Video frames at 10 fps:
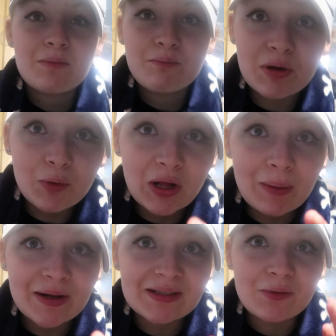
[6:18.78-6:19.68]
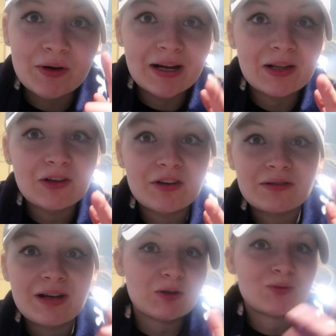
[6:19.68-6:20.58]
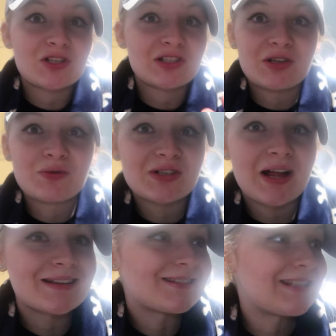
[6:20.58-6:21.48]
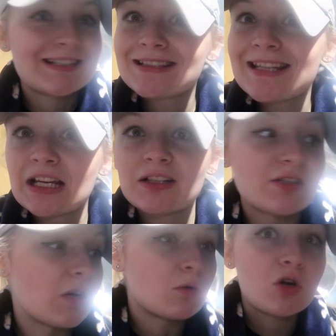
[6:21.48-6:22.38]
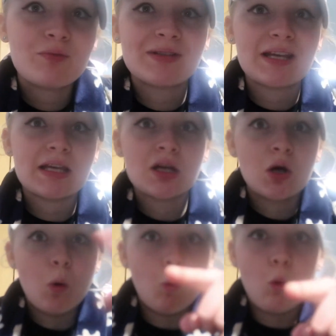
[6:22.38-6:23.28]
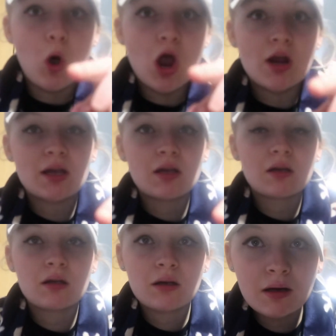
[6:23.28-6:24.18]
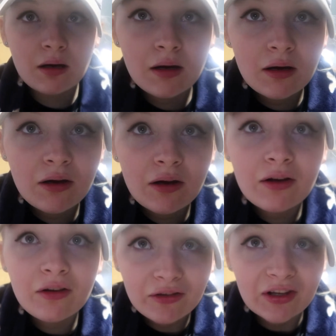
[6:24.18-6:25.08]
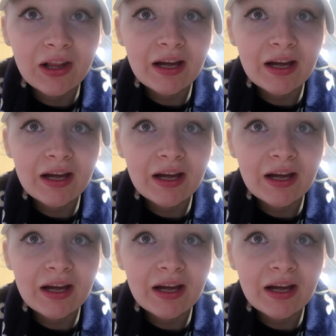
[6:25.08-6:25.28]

But it will get better when I get to learn how to actually utilise this thing. So, cup of tea, work. See you